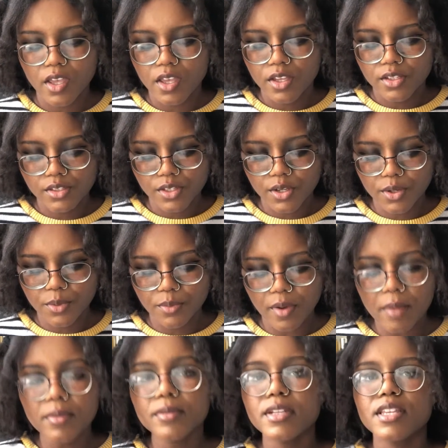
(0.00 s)
So
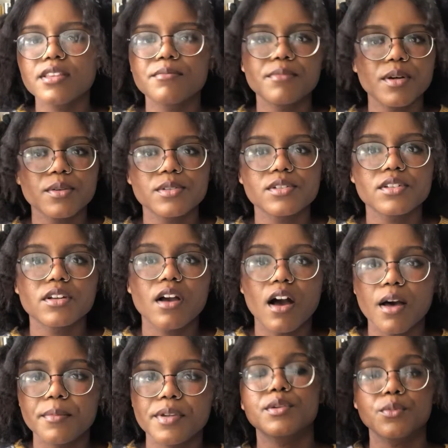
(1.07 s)
probably the most
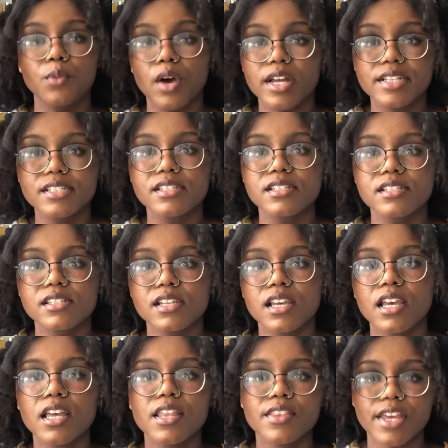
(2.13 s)
common ones
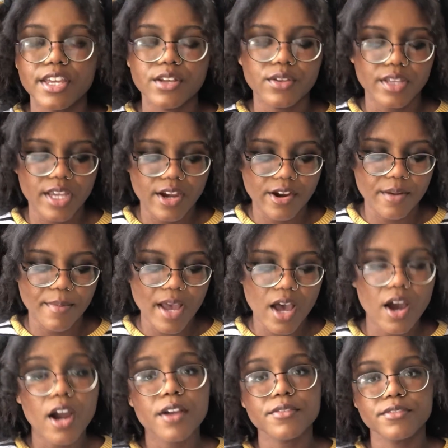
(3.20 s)
that you'll hear about
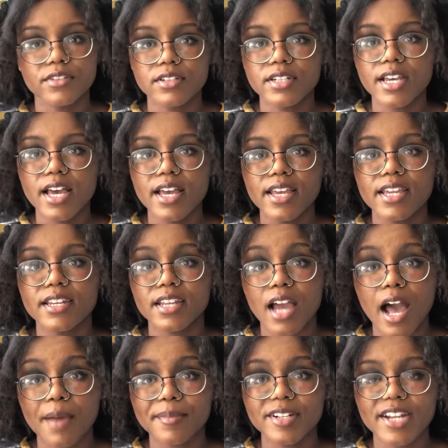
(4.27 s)
are Funda and
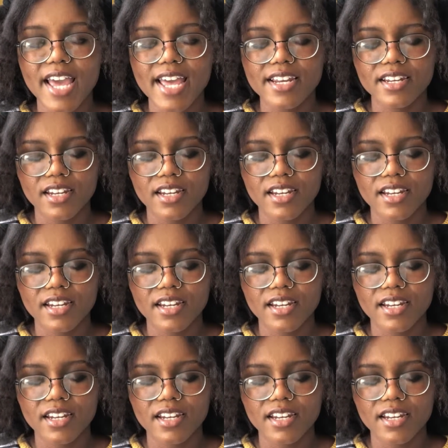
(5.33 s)
Kamernet.